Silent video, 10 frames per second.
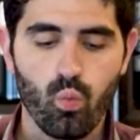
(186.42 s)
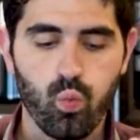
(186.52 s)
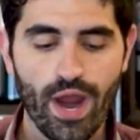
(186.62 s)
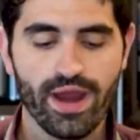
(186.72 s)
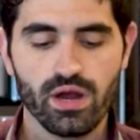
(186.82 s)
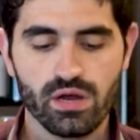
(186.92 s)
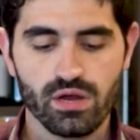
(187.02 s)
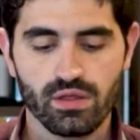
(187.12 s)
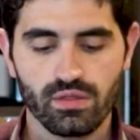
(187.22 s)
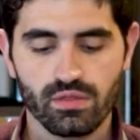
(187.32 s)

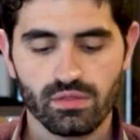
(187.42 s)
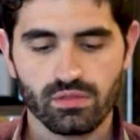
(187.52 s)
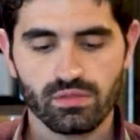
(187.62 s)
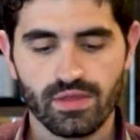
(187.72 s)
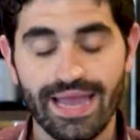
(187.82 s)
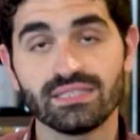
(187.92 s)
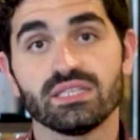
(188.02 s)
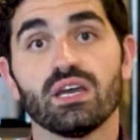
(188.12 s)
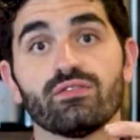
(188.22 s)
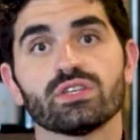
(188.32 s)
Where the
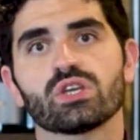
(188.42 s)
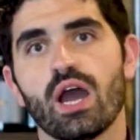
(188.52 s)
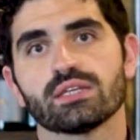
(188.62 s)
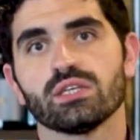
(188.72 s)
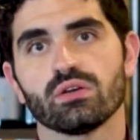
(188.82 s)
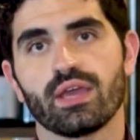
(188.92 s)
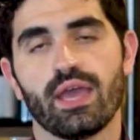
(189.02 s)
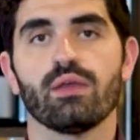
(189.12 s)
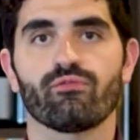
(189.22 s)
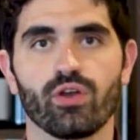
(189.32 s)
idea of this cocktail
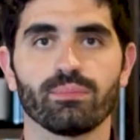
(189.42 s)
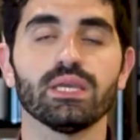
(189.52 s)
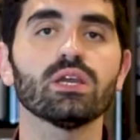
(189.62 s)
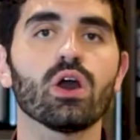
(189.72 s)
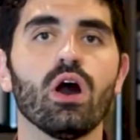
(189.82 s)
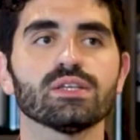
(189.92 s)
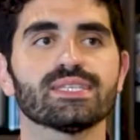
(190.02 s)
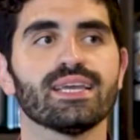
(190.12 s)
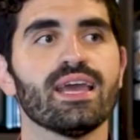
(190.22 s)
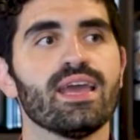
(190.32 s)
came from. He
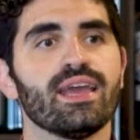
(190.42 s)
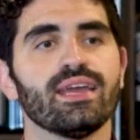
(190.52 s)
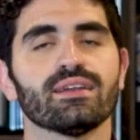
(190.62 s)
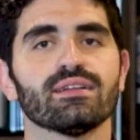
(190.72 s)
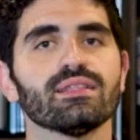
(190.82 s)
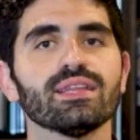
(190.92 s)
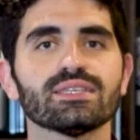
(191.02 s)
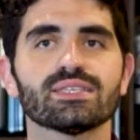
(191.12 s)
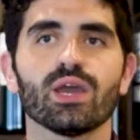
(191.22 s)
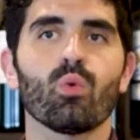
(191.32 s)
calls it an
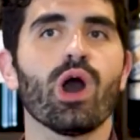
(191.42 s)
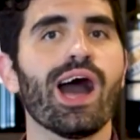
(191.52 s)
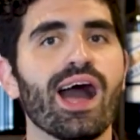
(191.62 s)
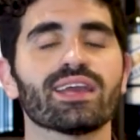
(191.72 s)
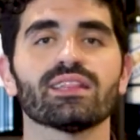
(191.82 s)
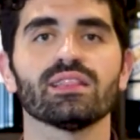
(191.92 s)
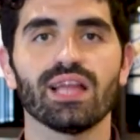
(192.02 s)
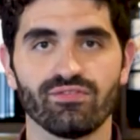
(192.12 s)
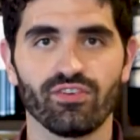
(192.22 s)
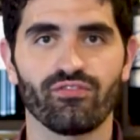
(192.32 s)
illicit Oaxacan
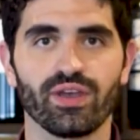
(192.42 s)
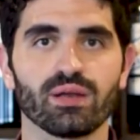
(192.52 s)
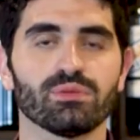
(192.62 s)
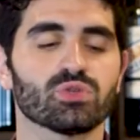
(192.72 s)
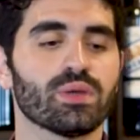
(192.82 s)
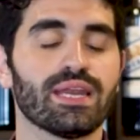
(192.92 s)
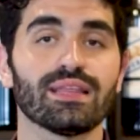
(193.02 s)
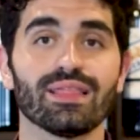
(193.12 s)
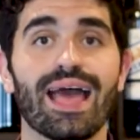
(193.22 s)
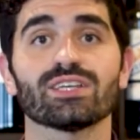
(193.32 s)
love affair between
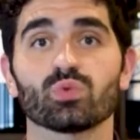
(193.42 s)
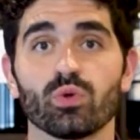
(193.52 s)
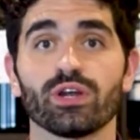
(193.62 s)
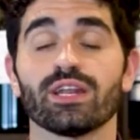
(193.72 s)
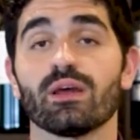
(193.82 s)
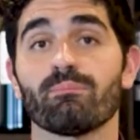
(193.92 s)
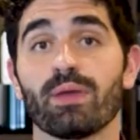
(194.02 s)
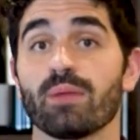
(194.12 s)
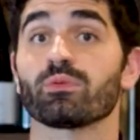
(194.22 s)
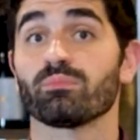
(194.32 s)
a last word and a
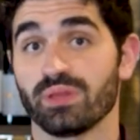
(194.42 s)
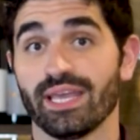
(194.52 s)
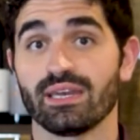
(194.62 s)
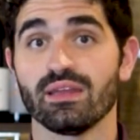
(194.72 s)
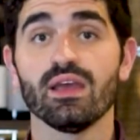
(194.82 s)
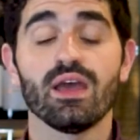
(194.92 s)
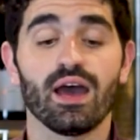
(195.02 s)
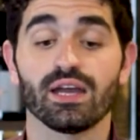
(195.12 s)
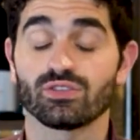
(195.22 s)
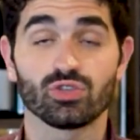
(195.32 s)
paper plane.
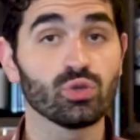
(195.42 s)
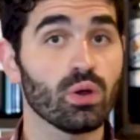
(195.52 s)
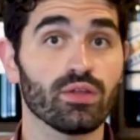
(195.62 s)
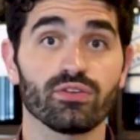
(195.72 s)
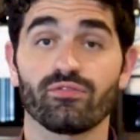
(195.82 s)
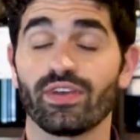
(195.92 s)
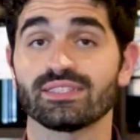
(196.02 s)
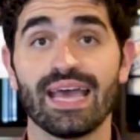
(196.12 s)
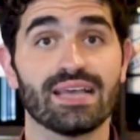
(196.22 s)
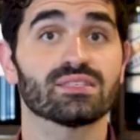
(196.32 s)
Two other
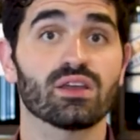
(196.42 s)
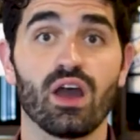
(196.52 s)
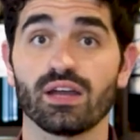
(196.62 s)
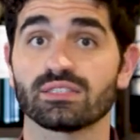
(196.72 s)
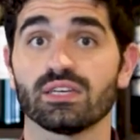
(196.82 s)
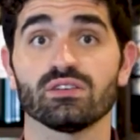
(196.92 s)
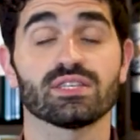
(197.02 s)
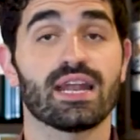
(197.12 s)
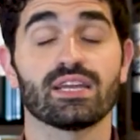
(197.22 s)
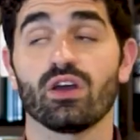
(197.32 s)
fantastic cocktails
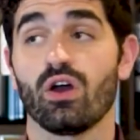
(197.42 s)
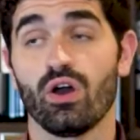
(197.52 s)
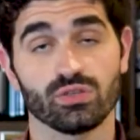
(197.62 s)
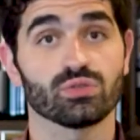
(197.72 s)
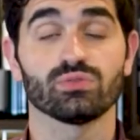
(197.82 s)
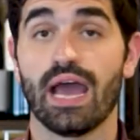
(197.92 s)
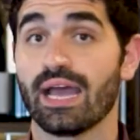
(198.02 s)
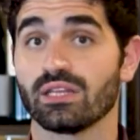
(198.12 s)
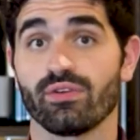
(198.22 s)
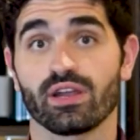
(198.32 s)
that I also
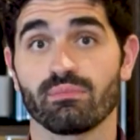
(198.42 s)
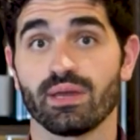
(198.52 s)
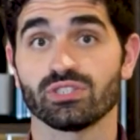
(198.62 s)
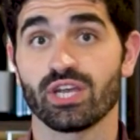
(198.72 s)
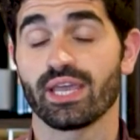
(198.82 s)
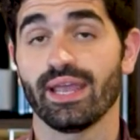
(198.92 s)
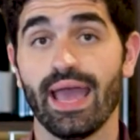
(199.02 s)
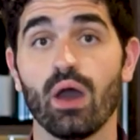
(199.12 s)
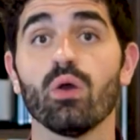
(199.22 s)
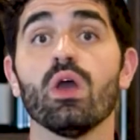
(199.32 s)
highly recommend checking
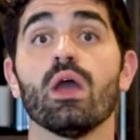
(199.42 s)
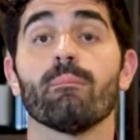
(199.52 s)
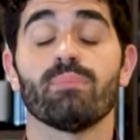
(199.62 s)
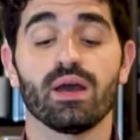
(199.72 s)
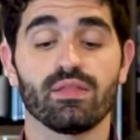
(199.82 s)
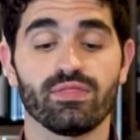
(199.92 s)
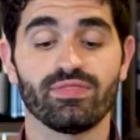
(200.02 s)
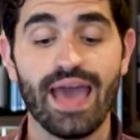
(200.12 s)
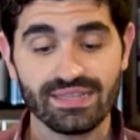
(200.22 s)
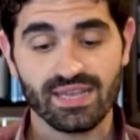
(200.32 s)
out, but
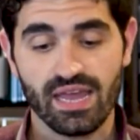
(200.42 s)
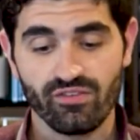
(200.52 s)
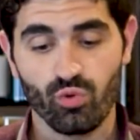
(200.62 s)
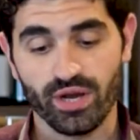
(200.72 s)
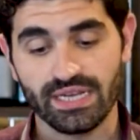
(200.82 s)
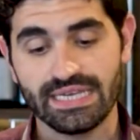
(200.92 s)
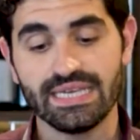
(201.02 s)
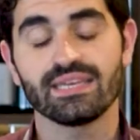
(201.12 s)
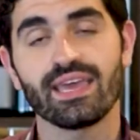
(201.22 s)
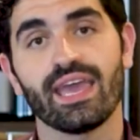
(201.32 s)
that's kind of where
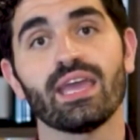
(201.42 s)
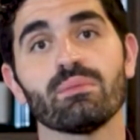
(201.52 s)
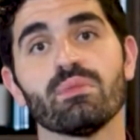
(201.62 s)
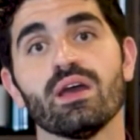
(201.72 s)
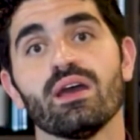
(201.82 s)
he came